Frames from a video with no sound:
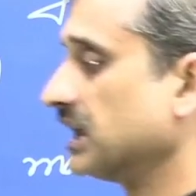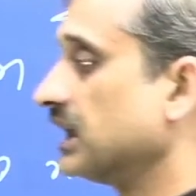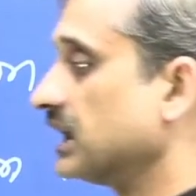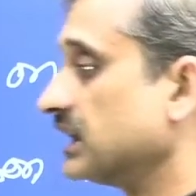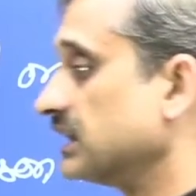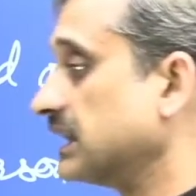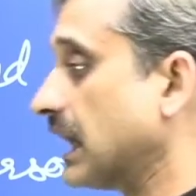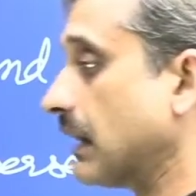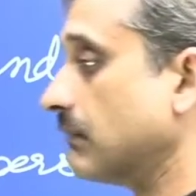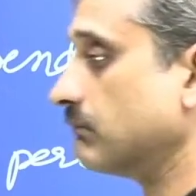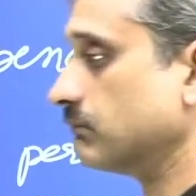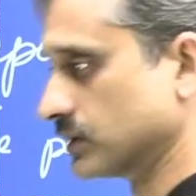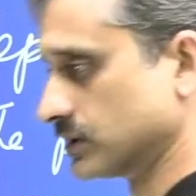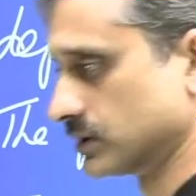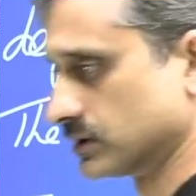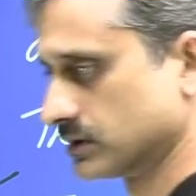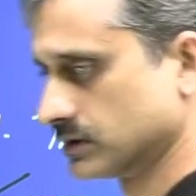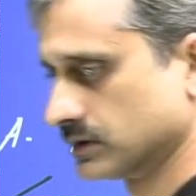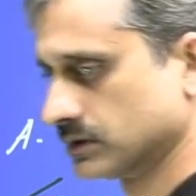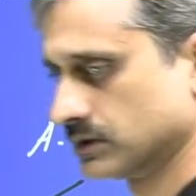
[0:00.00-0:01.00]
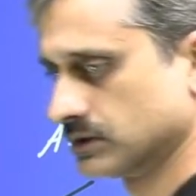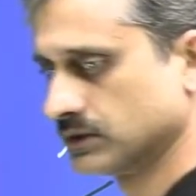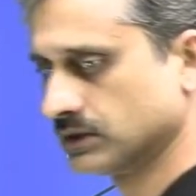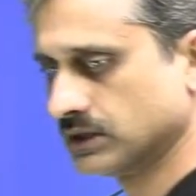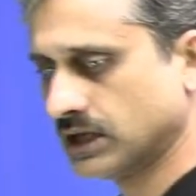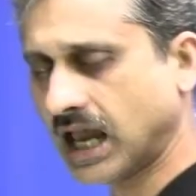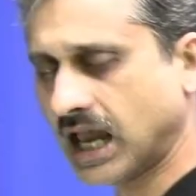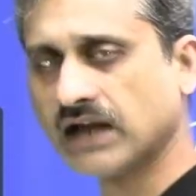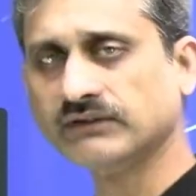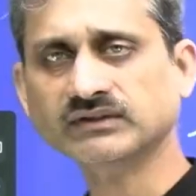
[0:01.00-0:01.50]
number
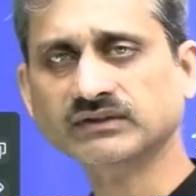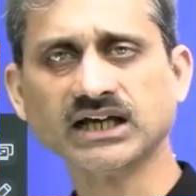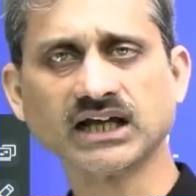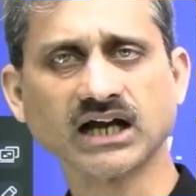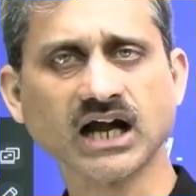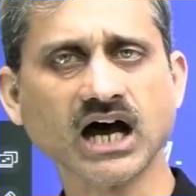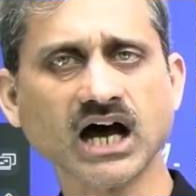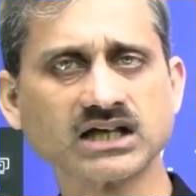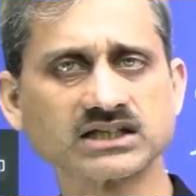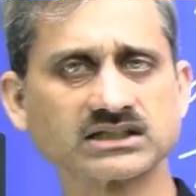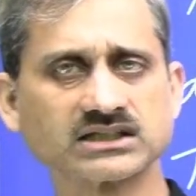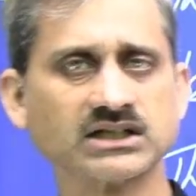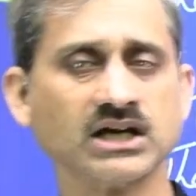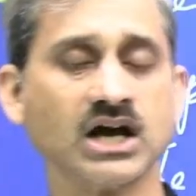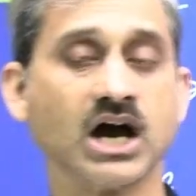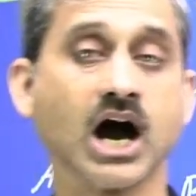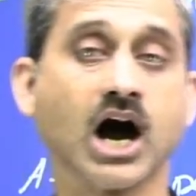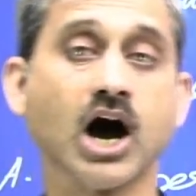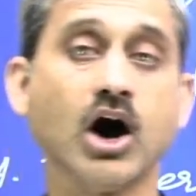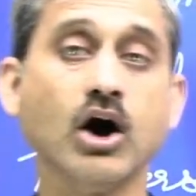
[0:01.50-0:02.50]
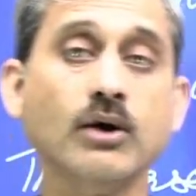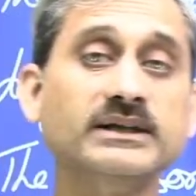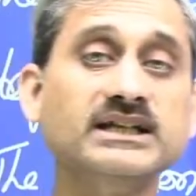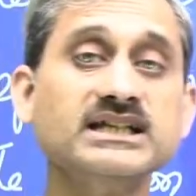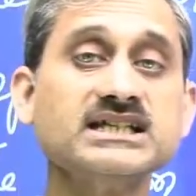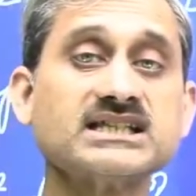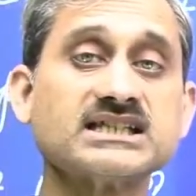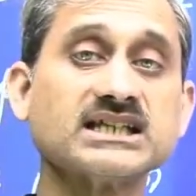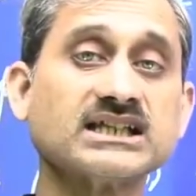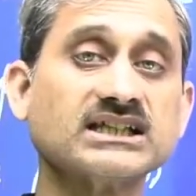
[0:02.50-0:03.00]
and we are asked how many
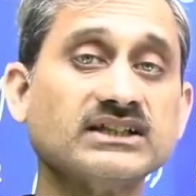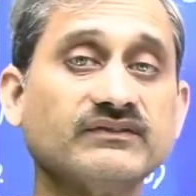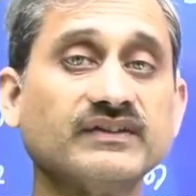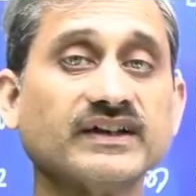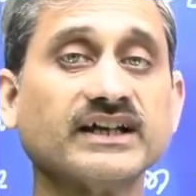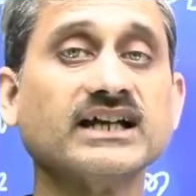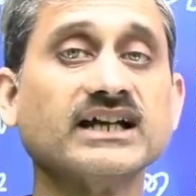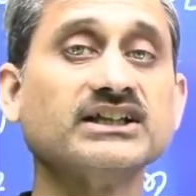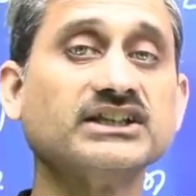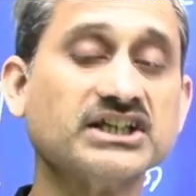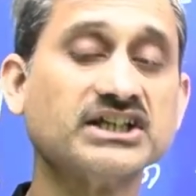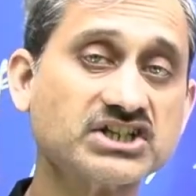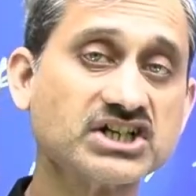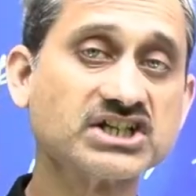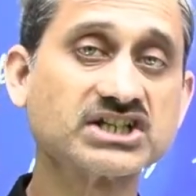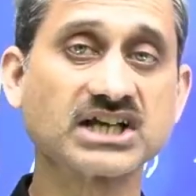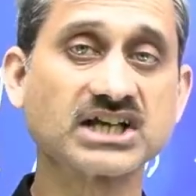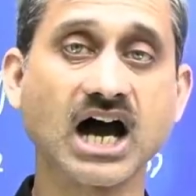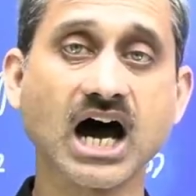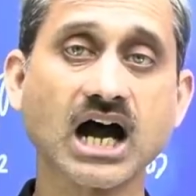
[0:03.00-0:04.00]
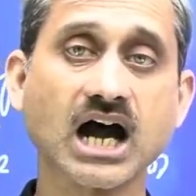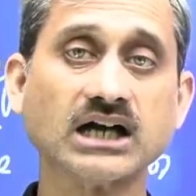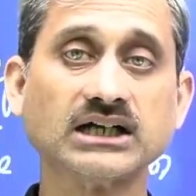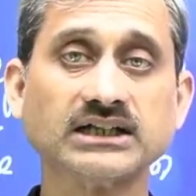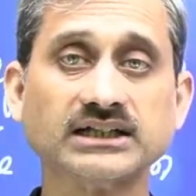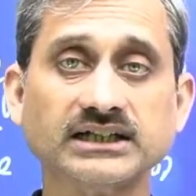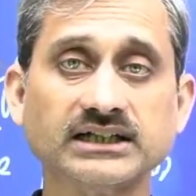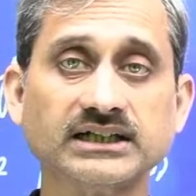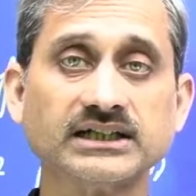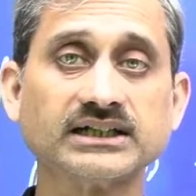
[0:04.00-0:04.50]
significant digits are
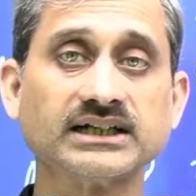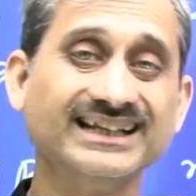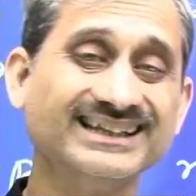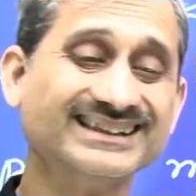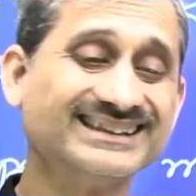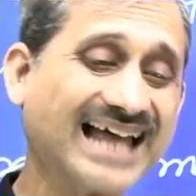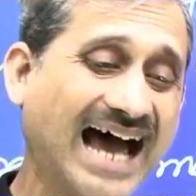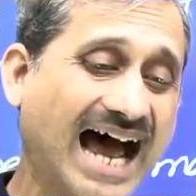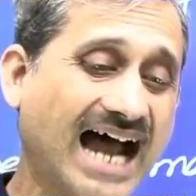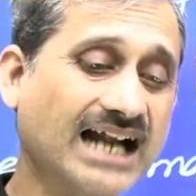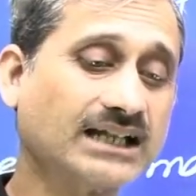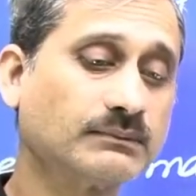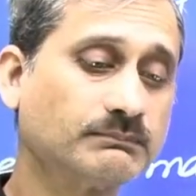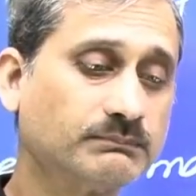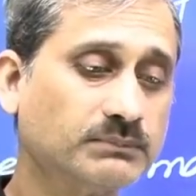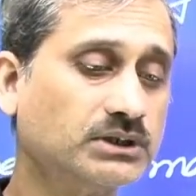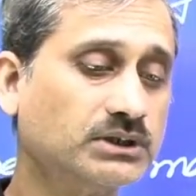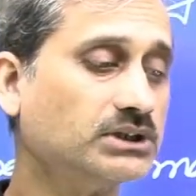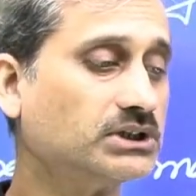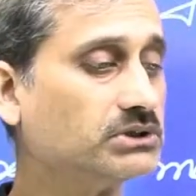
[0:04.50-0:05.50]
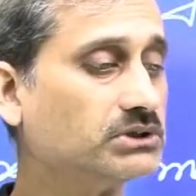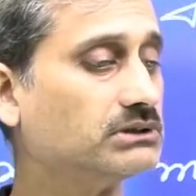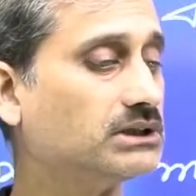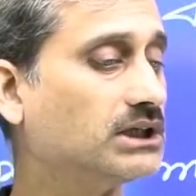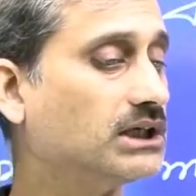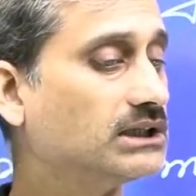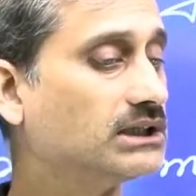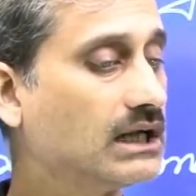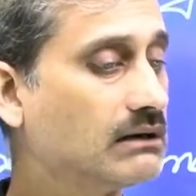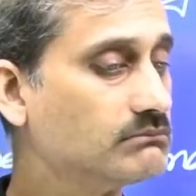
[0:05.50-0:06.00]
there in that particular
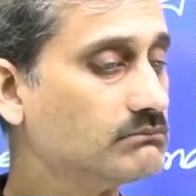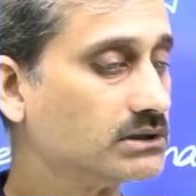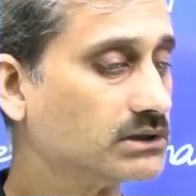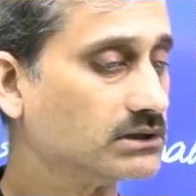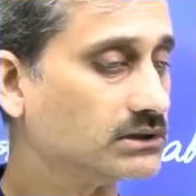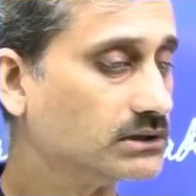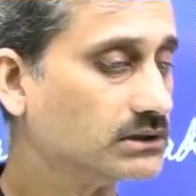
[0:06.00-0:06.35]
number.